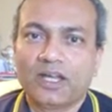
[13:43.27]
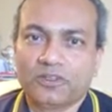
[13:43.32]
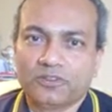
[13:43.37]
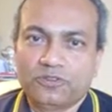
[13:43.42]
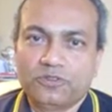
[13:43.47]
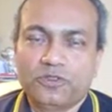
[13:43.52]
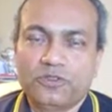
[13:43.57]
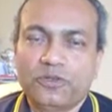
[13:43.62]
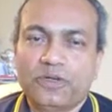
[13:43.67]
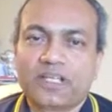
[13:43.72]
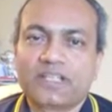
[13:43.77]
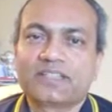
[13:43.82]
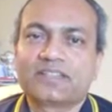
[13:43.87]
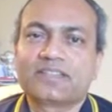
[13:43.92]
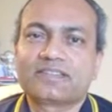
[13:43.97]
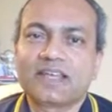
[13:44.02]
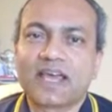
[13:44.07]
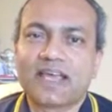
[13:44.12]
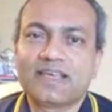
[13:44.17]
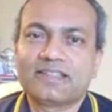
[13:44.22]
do your
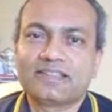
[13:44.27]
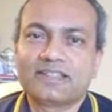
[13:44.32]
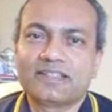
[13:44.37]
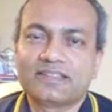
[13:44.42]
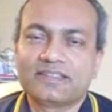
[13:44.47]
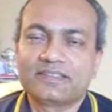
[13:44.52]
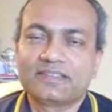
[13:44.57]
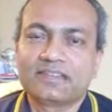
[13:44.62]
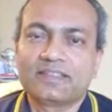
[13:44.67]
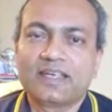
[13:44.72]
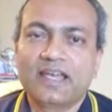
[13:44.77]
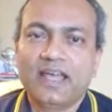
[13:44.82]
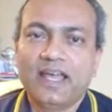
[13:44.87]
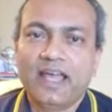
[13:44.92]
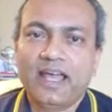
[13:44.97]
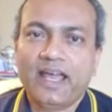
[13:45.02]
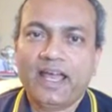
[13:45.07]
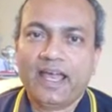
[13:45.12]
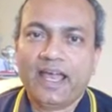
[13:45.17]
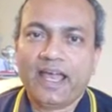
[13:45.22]
exercises,
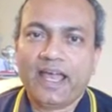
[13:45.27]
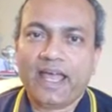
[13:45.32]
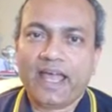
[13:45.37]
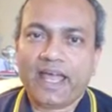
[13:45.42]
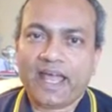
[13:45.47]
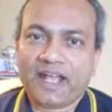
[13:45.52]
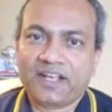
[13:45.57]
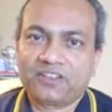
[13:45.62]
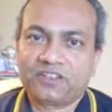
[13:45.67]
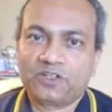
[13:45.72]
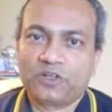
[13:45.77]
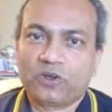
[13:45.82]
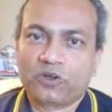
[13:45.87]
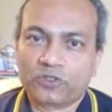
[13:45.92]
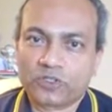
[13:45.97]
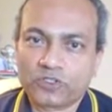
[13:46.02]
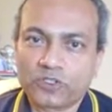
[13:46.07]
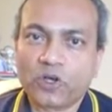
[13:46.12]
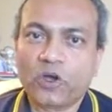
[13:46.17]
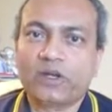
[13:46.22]
and
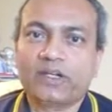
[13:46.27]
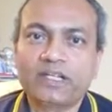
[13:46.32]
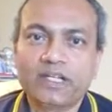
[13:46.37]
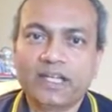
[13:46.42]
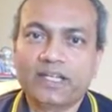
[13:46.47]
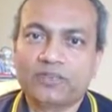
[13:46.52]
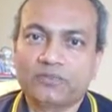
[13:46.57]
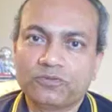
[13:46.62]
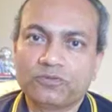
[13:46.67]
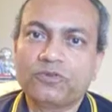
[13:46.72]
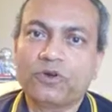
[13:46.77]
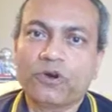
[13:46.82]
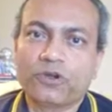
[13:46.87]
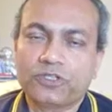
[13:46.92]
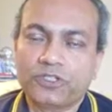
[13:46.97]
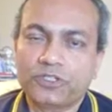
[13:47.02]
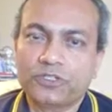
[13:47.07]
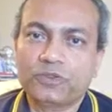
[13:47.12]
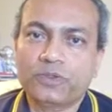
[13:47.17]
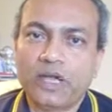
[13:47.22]
consolidate
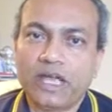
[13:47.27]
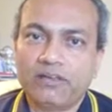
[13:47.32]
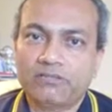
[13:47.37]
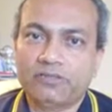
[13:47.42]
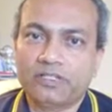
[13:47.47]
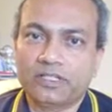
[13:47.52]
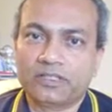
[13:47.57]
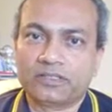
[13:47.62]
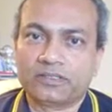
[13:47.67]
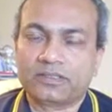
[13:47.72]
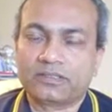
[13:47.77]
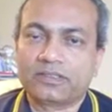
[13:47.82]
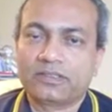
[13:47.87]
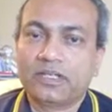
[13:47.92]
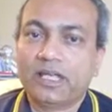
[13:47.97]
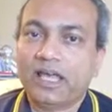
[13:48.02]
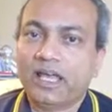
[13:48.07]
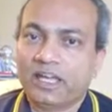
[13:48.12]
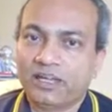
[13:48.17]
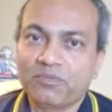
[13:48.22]
what you have learned.
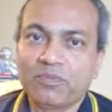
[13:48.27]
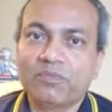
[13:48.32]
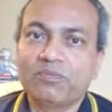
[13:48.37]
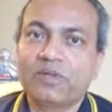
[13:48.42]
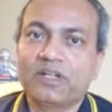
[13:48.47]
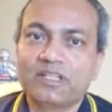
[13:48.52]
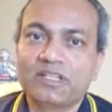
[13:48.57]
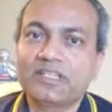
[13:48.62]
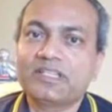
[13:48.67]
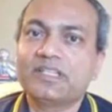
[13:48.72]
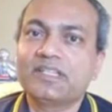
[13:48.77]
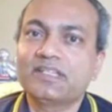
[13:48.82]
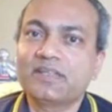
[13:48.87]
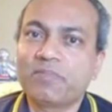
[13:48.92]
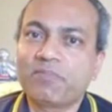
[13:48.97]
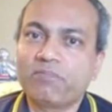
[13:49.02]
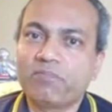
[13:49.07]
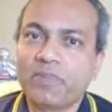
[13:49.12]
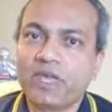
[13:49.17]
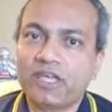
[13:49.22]
Remember, this is a
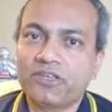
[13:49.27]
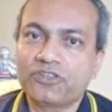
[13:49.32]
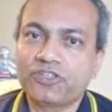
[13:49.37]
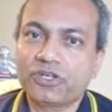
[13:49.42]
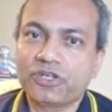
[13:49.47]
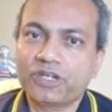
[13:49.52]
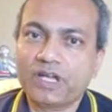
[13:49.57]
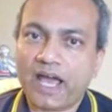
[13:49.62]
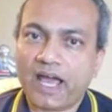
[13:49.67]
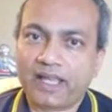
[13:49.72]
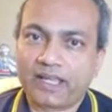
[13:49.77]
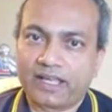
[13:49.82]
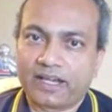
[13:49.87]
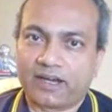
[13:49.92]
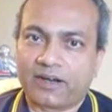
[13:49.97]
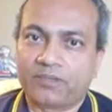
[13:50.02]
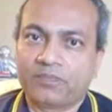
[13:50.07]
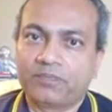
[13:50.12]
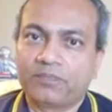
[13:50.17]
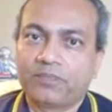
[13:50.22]
major
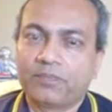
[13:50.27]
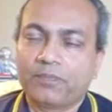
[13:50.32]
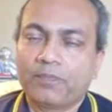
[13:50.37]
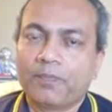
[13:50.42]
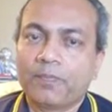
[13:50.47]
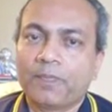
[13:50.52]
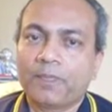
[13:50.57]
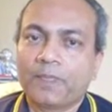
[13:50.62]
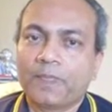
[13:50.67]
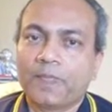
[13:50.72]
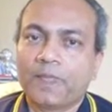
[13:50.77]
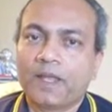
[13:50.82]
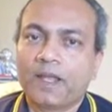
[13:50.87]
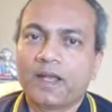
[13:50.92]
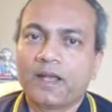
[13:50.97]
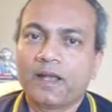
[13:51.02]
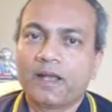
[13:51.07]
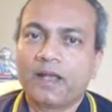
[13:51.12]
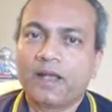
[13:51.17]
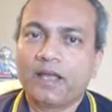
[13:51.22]
diagram,
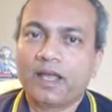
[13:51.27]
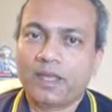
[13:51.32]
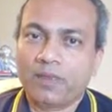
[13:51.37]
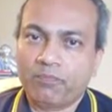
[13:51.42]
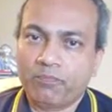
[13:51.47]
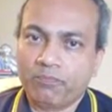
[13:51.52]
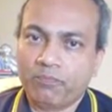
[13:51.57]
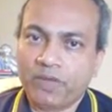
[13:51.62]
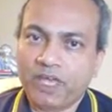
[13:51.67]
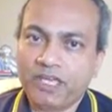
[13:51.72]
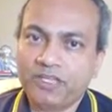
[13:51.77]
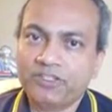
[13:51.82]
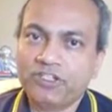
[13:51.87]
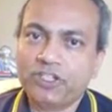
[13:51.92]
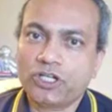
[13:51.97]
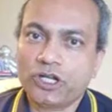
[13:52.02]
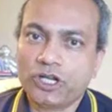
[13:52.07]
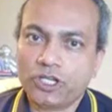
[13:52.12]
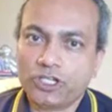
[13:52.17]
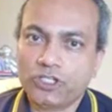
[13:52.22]
a
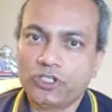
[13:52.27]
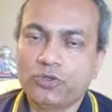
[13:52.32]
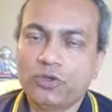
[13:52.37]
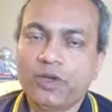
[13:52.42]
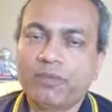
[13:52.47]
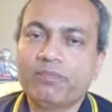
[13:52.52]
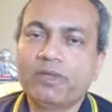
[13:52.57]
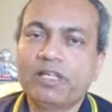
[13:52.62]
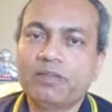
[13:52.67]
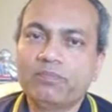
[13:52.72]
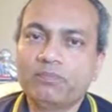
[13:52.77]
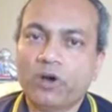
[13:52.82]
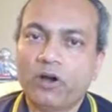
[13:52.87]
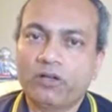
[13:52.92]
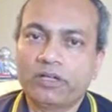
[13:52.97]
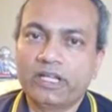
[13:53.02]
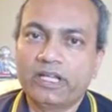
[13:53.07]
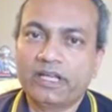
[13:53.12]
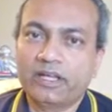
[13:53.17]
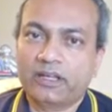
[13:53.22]
major UML
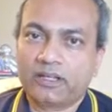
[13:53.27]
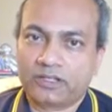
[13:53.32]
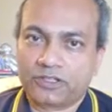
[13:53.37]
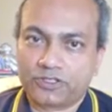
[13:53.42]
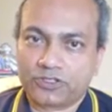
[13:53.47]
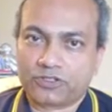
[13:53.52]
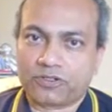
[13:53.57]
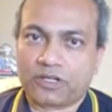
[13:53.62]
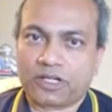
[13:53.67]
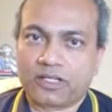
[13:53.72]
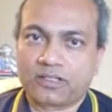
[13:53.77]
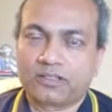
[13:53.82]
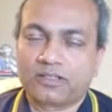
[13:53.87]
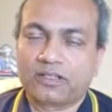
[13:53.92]
modeling construct